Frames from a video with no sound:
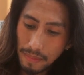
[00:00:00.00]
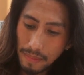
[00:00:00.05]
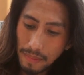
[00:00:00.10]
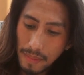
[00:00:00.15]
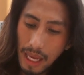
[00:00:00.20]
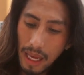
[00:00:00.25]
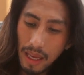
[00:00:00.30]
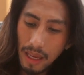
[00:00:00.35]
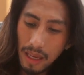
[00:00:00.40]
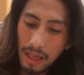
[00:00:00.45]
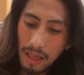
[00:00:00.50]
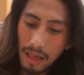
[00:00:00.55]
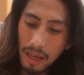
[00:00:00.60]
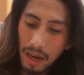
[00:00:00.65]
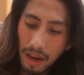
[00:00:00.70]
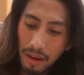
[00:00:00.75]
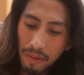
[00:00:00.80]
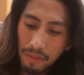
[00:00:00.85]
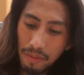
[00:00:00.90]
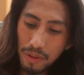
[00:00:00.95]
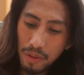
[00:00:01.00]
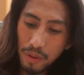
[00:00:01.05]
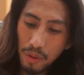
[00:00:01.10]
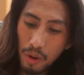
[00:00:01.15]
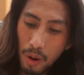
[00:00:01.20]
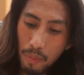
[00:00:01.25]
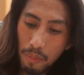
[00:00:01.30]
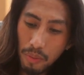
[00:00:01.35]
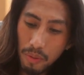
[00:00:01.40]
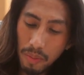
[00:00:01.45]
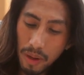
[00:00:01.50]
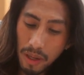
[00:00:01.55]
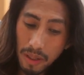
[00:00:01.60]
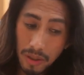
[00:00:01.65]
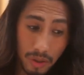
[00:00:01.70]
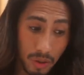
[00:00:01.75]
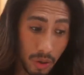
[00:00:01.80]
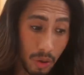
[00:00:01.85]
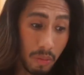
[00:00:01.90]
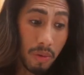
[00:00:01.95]
they have to
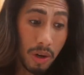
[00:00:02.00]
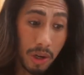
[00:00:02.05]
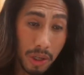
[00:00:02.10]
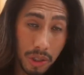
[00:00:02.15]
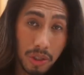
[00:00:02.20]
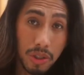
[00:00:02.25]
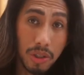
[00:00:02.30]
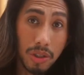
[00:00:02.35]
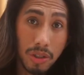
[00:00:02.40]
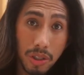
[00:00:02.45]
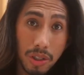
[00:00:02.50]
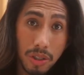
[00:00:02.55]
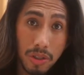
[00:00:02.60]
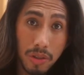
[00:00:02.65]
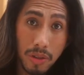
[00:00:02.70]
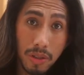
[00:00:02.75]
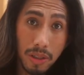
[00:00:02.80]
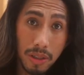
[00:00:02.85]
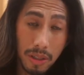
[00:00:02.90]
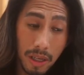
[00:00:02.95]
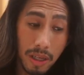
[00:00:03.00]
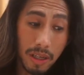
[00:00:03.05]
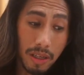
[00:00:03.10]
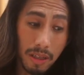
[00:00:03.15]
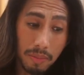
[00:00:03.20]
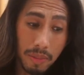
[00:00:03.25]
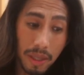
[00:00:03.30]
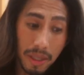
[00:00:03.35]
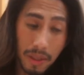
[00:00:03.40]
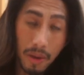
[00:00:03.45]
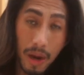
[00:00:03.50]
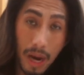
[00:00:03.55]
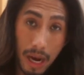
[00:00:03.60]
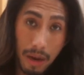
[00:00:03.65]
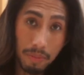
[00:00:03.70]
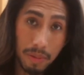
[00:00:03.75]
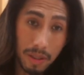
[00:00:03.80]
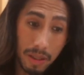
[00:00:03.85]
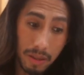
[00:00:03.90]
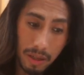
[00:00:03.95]
compromise so much just so that they can make you
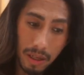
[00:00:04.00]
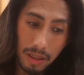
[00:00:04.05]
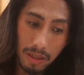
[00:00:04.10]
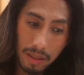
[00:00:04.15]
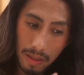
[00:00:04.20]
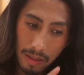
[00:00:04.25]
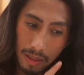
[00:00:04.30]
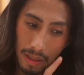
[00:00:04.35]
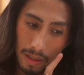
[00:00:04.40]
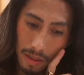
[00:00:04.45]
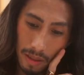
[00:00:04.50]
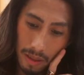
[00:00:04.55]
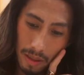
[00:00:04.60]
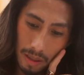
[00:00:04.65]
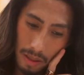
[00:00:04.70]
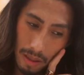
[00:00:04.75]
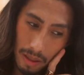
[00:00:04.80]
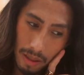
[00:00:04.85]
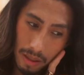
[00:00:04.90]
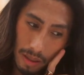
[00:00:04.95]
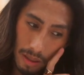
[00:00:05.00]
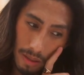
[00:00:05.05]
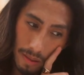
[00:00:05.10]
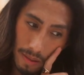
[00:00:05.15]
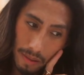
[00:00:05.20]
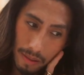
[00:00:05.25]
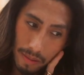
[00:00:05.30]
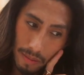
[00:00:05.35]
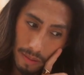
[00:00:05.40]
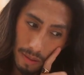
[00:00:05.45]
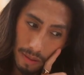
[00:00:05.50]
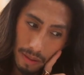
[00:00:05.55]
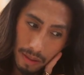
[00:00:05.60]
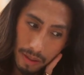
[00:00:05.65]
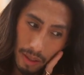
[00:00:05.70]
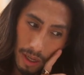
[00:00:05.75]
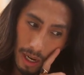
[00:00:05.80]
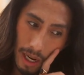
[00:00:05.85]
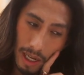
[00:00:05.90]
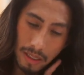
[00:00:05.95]
happy. Get the sun card.
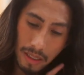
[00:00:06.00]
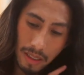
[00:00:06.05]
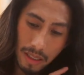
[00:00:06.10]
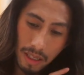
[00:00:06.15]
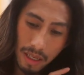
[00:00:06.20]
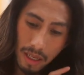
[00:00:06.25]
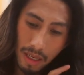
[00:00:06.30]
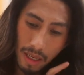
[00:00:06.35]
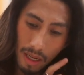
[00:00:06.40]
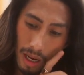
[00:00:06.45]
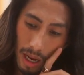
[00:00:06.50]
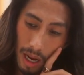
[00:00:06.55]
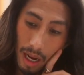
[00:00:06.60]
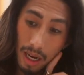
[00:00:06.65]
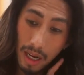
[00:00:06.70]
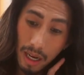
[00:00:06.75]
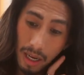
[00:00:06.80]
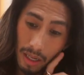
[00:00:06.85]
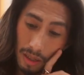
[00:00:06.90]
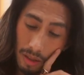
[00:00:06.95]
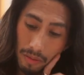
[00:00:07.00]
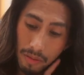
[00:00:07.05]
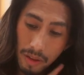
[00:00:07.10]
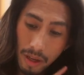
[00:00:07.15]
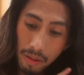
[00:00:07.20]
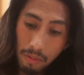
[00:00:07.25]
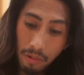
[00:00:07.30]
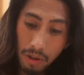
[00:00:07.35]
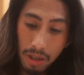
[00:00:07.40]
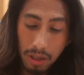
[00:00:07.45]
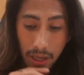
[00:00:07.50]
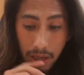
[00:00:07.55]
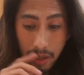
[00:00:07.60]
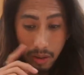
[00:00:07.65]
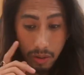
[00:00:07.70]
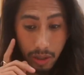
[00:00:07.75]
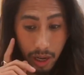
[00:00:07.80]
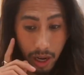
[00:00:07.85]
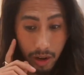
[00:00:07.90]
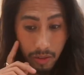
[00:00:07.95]
You're asking a lot of them where they
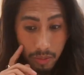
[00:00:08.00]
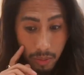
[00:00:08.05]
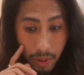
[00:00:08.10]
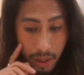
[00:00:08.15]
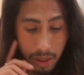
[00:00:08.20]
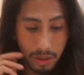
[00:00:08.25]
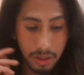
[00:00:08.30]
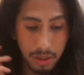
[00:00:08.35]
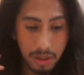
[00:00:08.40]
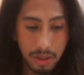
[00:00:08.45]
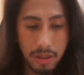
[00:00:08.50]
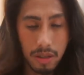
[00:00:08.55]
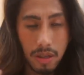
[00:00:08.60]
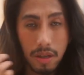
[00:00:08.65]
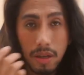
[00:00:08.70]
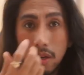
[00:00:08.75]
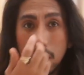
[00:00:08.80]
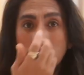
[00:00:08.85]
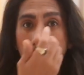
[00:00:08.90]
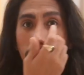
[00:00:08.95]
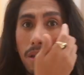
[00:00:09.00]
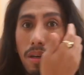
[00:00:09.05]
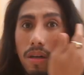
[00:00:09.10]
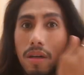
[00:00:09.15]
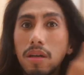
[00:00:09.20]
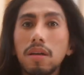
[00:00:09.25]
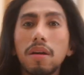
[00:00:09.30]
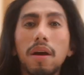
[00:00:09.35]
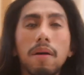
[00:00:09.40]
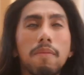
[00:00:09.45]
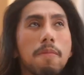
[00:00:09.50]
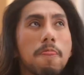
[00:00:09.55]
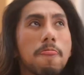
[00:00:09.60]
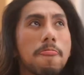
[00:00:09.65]
don't have much. Yeah.